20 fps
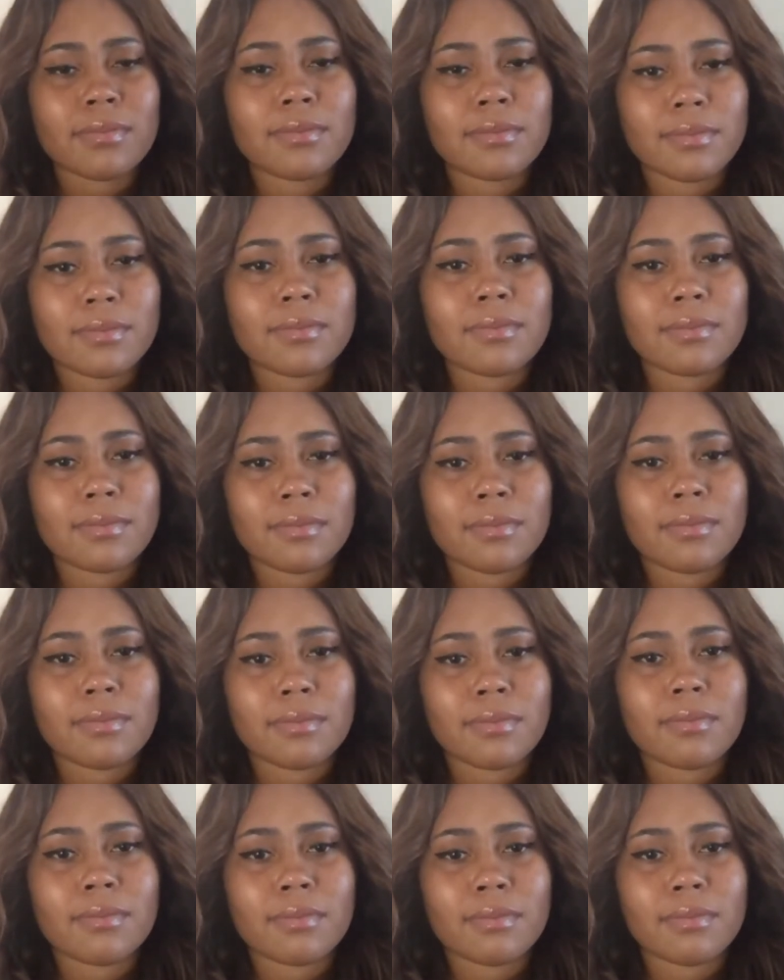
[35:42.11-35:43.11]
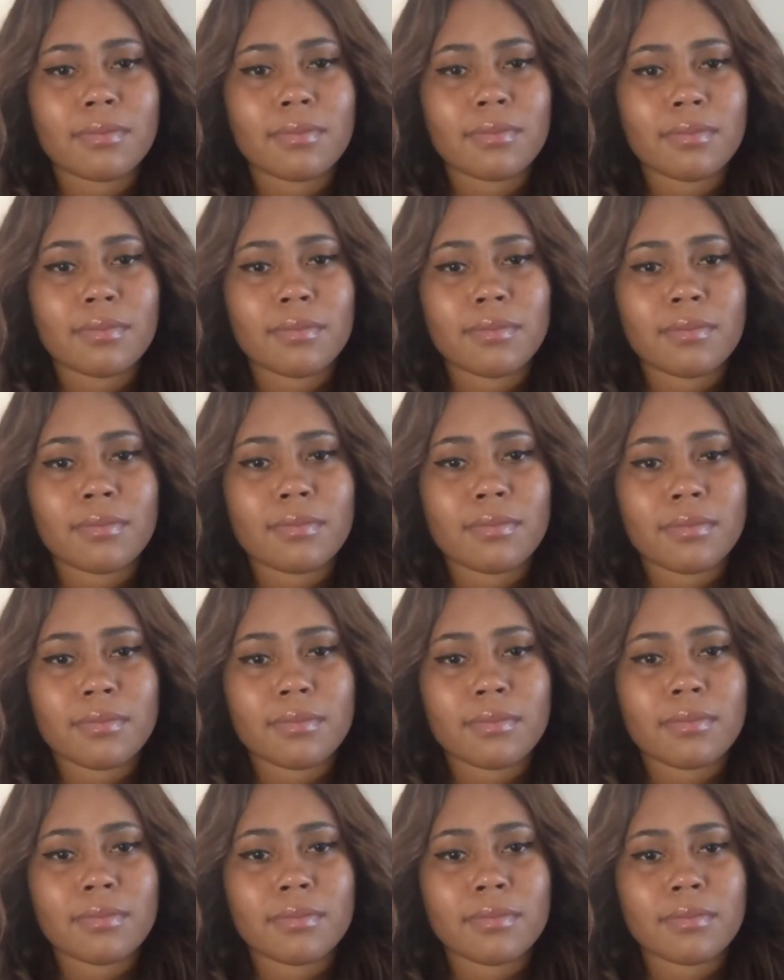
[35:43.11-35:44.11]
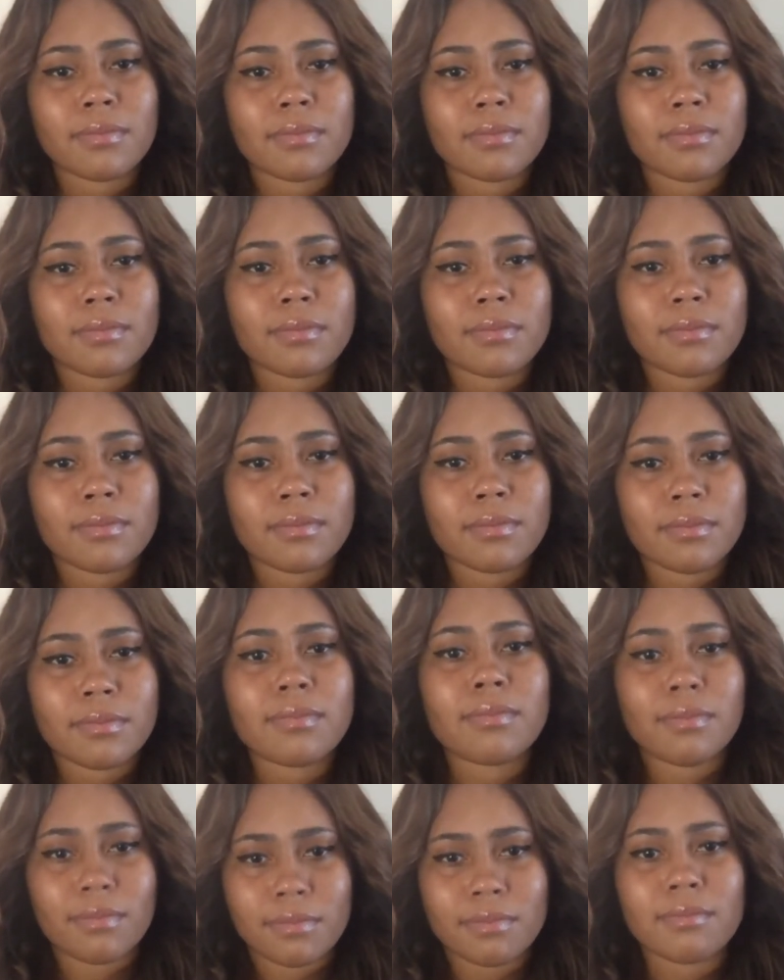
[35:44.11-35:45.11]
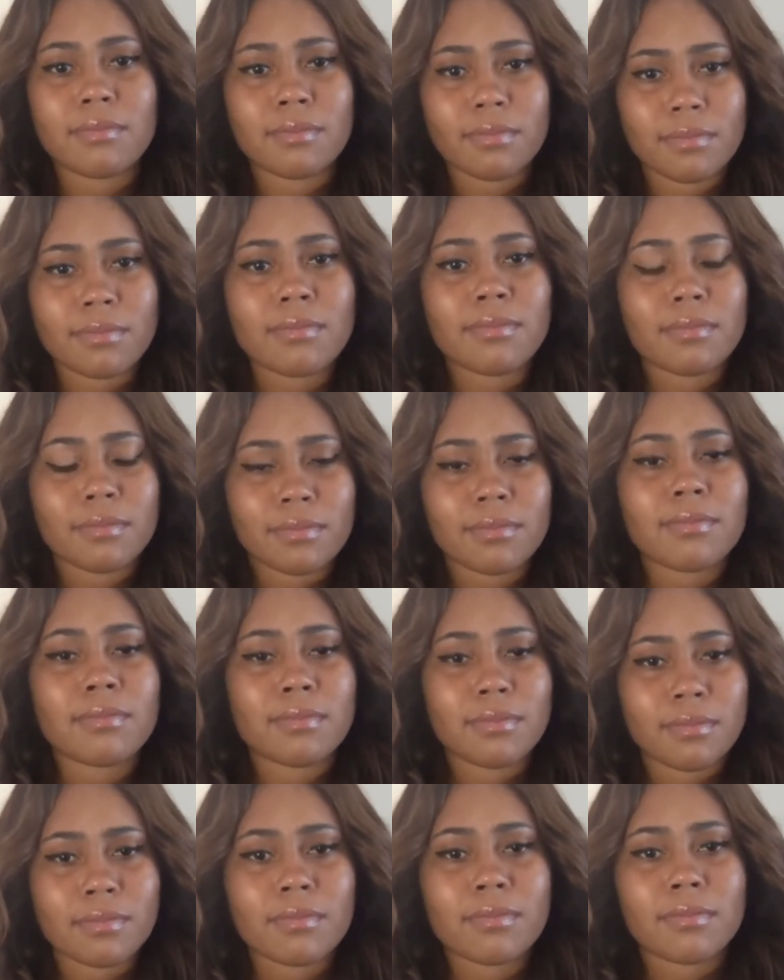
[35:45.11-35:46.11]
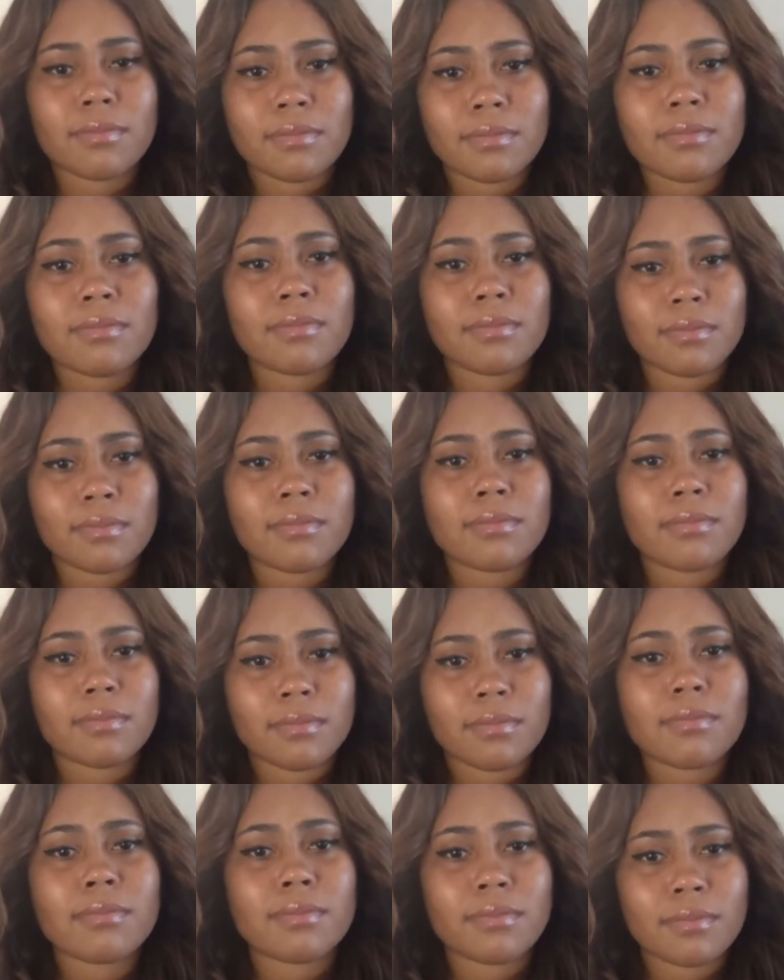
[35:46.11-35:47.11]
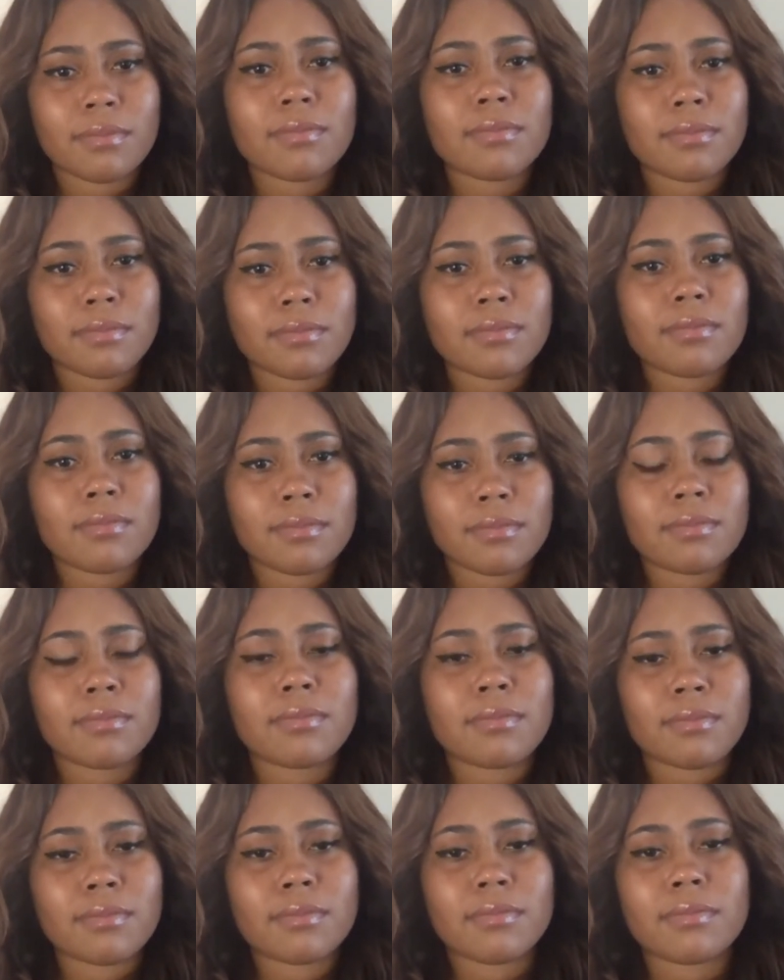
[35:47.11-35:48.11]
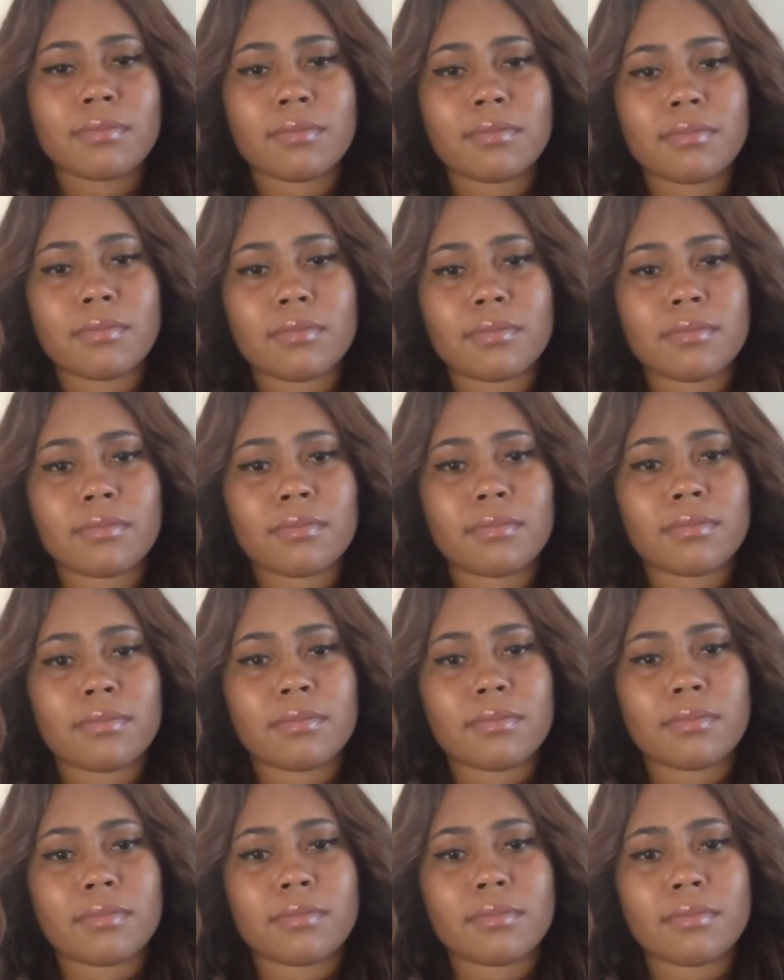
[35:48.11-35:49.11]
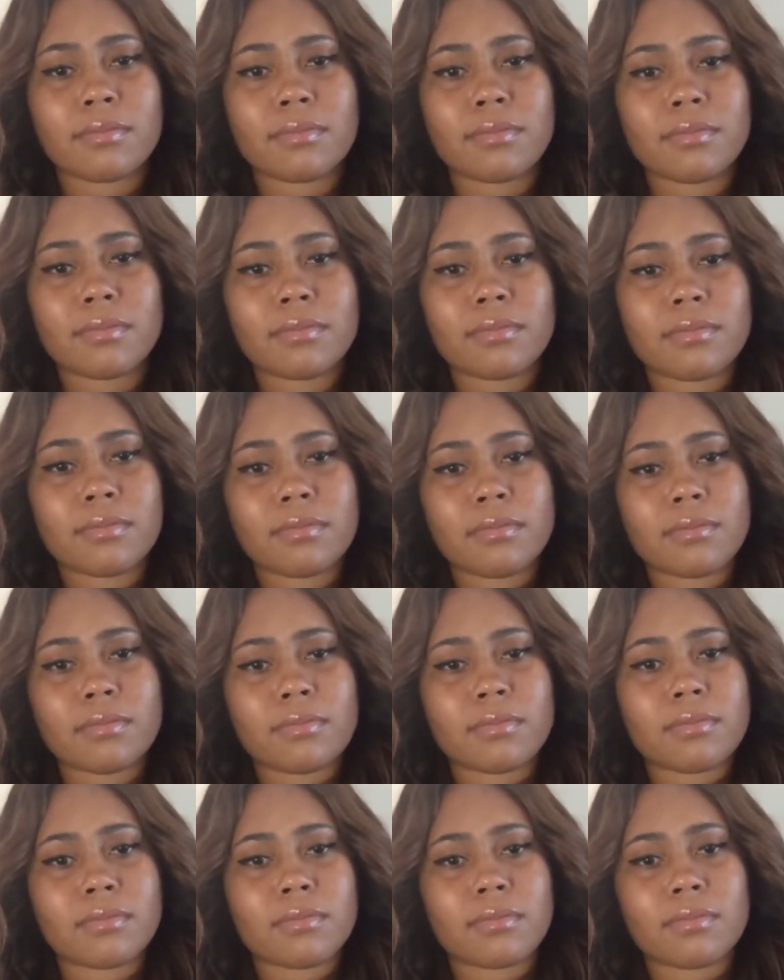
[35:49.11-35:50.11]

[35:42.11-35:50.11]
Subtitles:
This person isn't speaking.